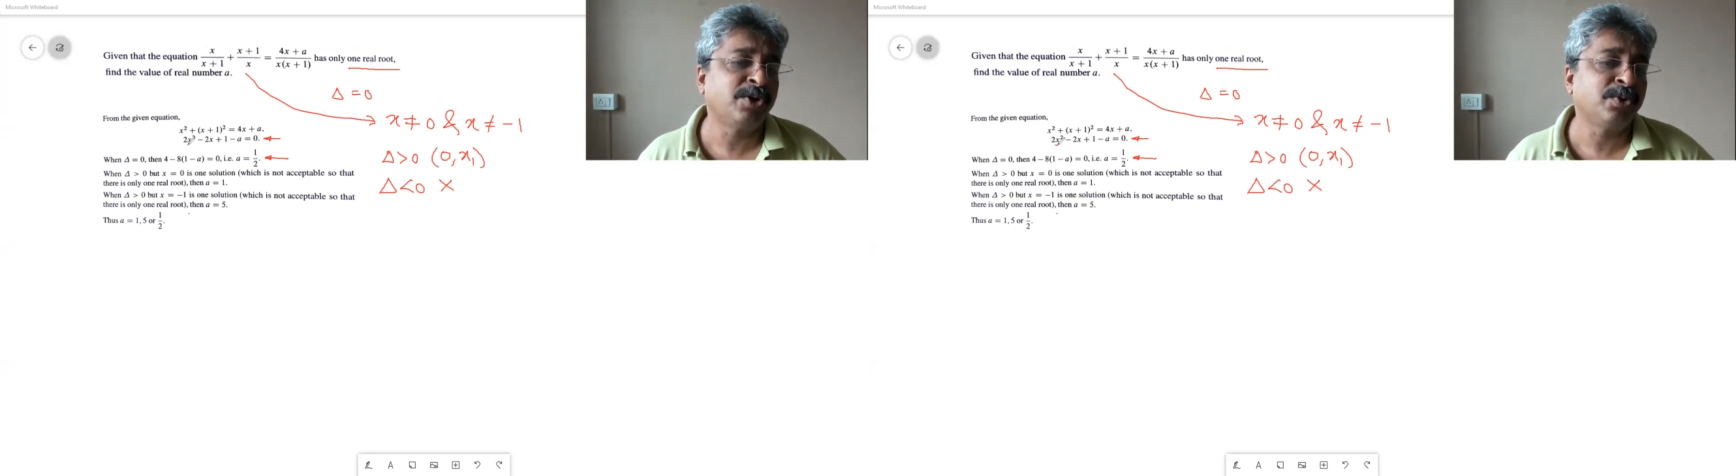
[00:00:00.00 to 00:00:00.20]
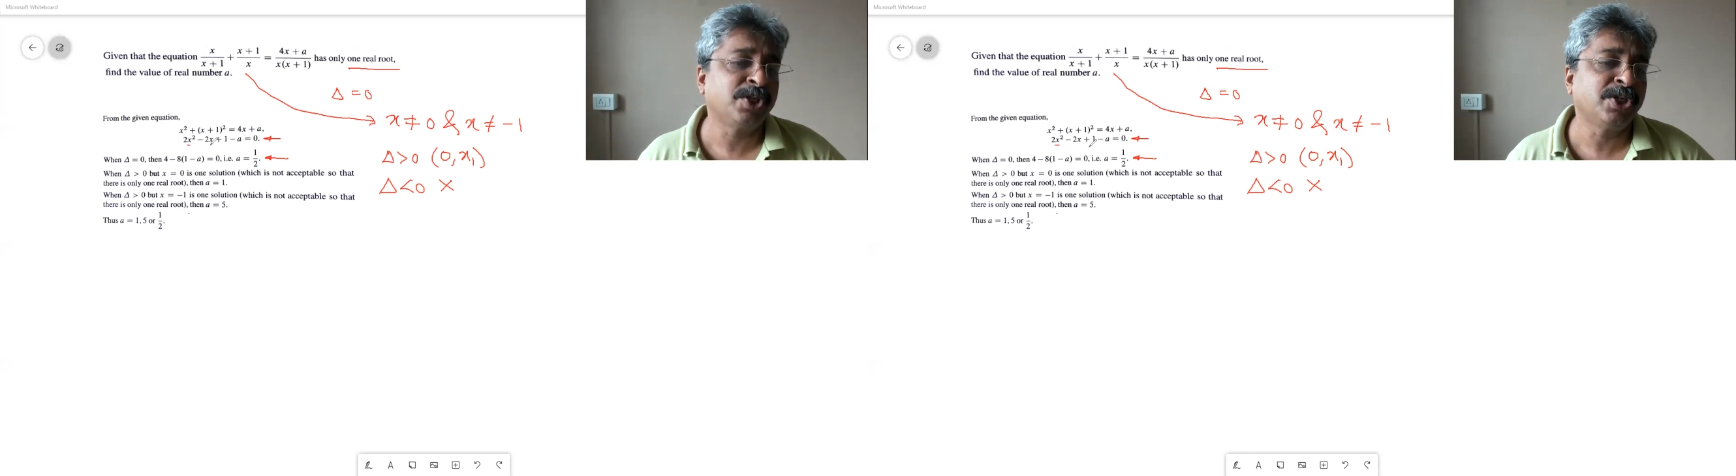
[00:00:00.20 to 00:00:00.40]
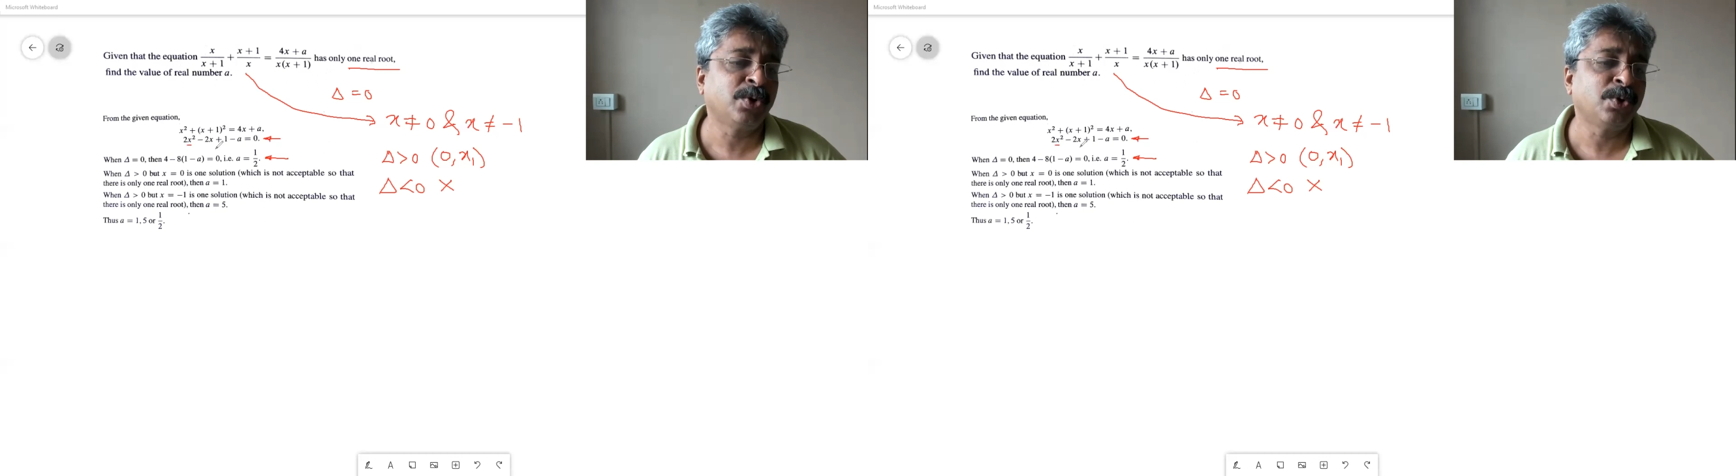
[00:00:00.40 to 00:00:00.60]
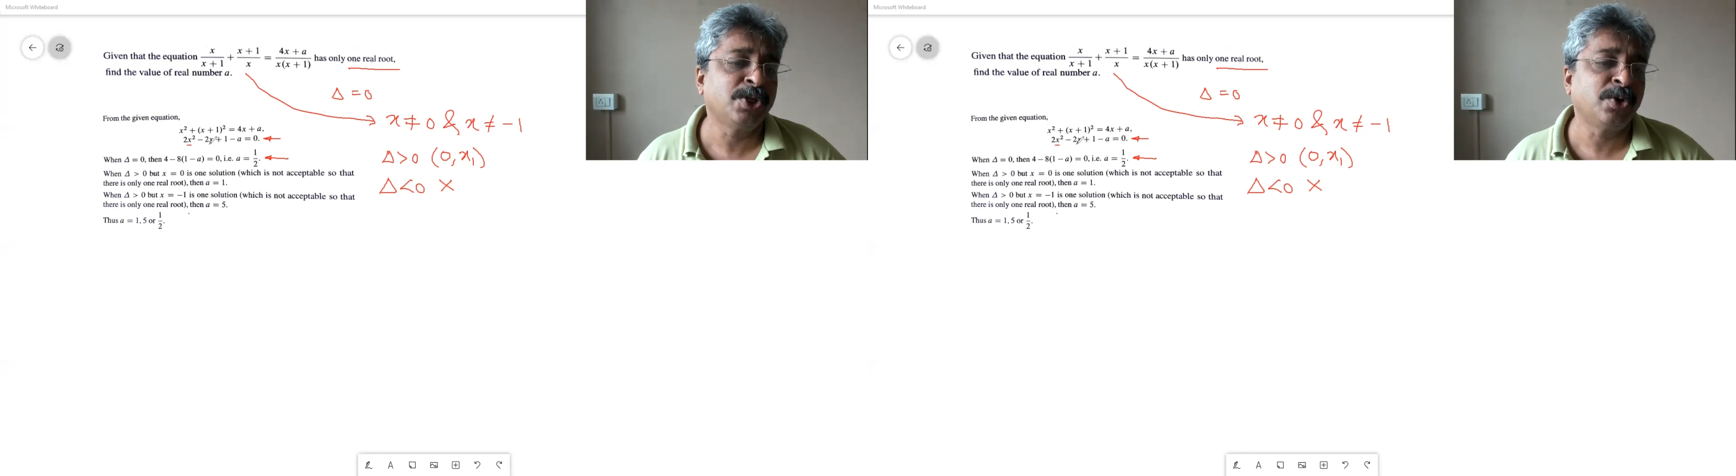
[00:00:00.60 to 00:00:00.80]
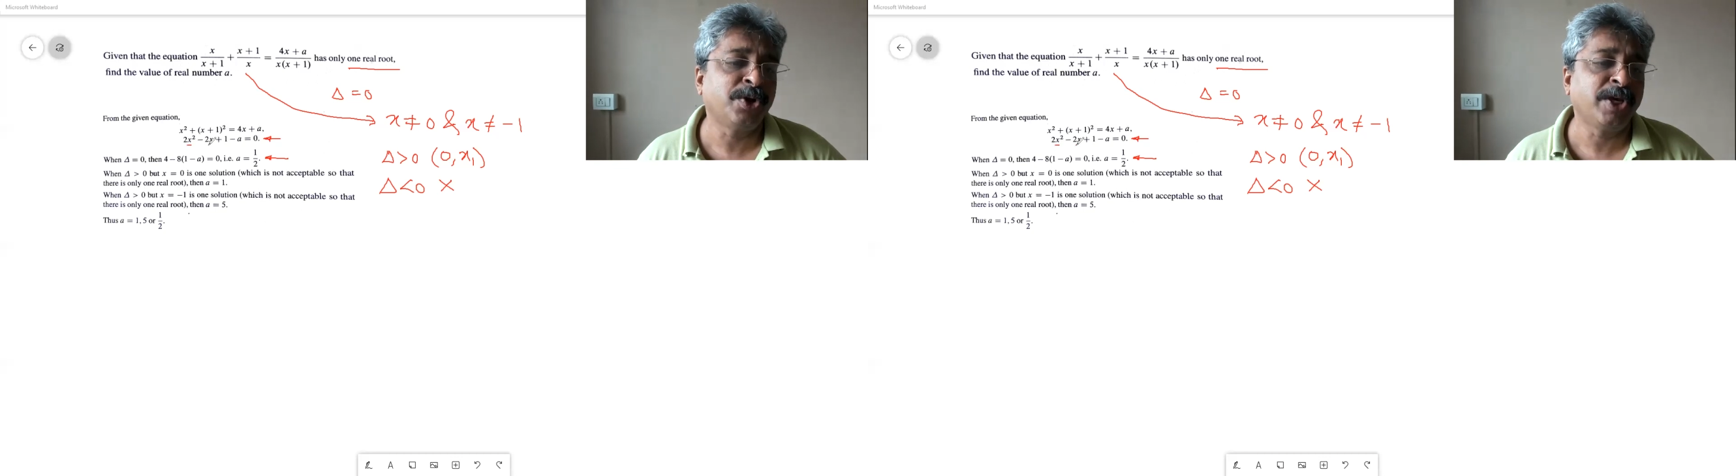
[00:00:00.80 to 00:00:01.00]
to 0,
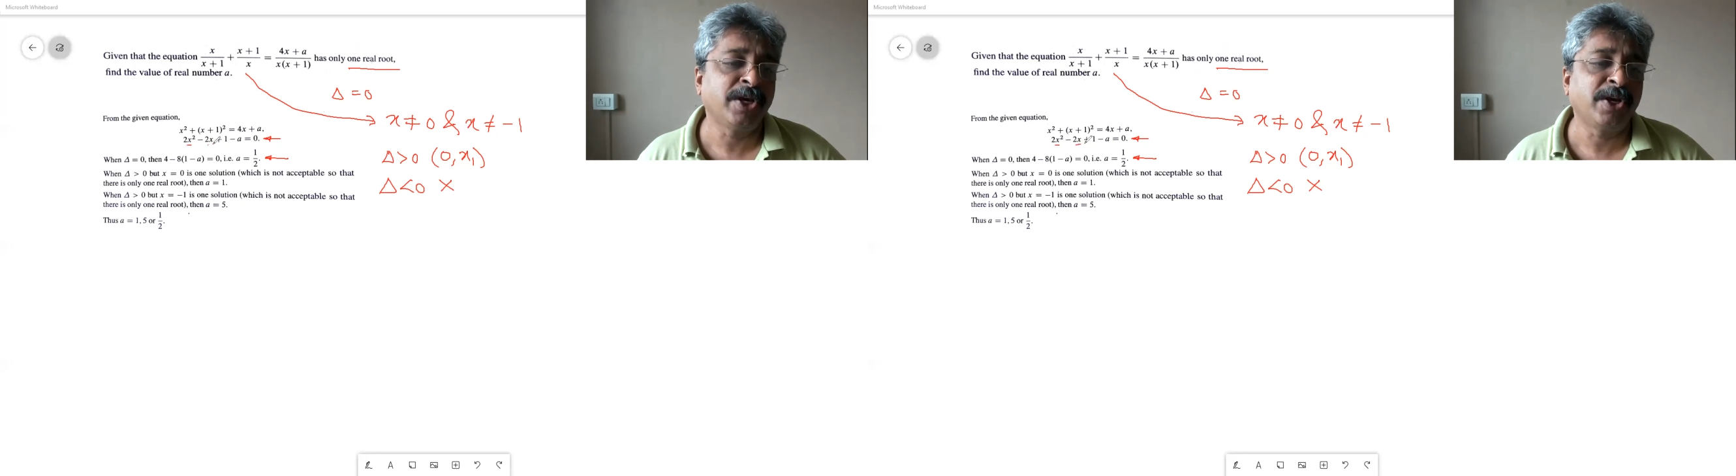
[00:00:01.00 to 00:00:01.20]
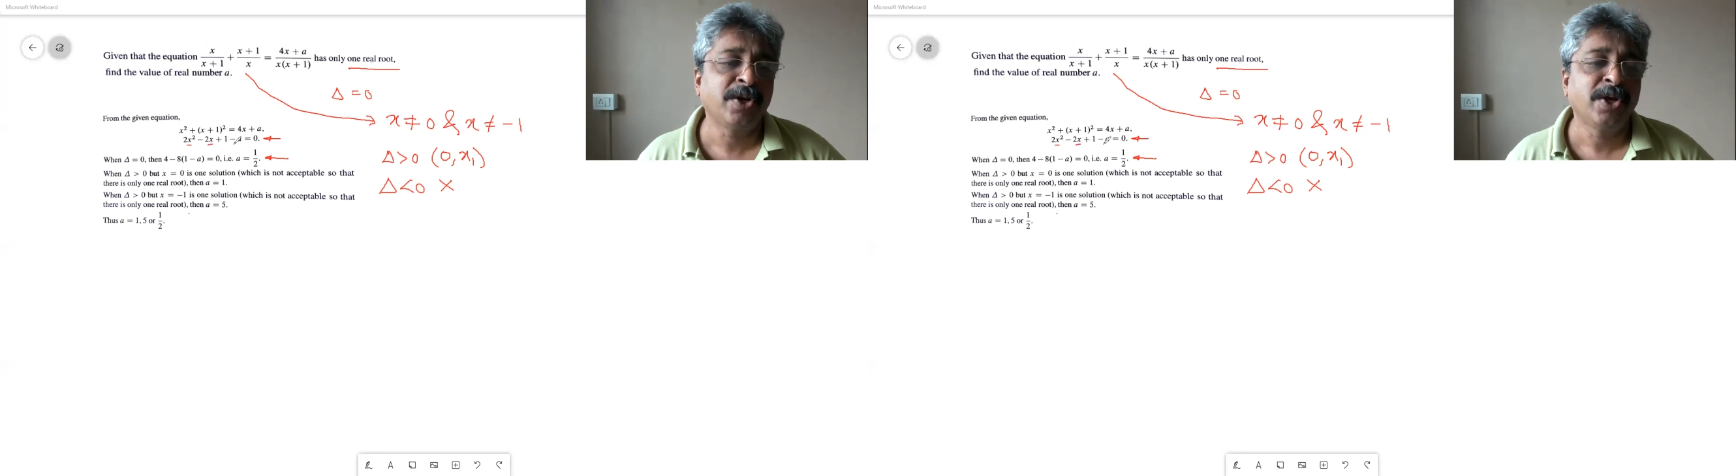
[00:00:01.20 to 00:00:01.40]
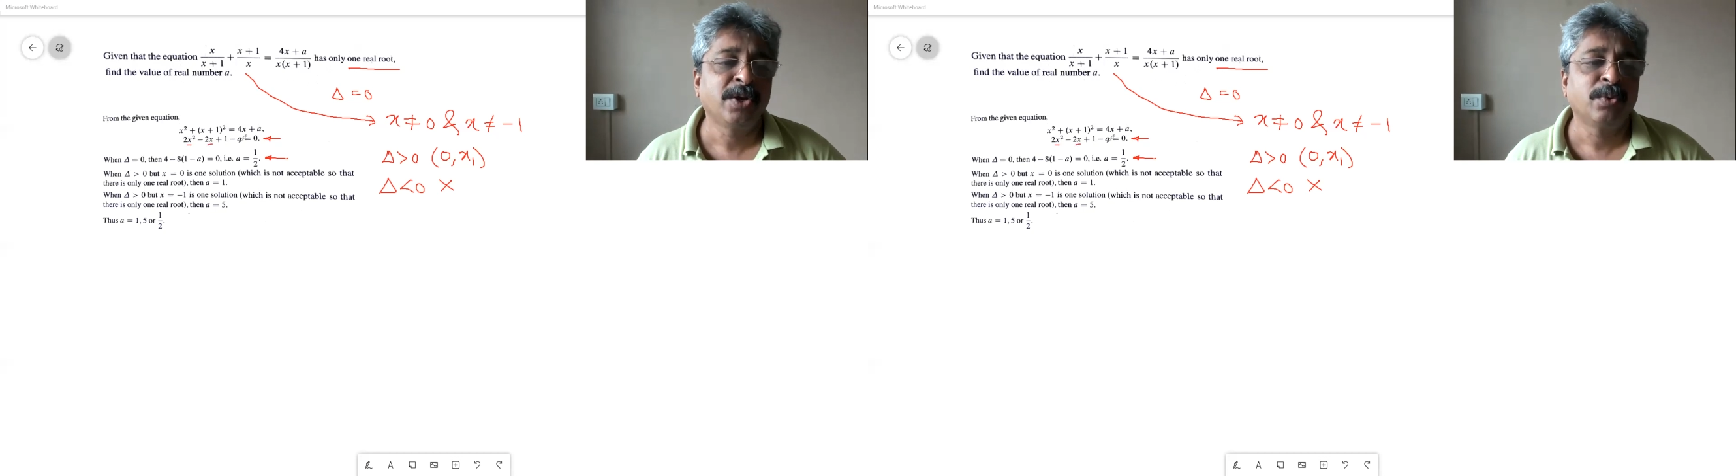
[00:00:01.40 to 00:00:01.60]
0 here,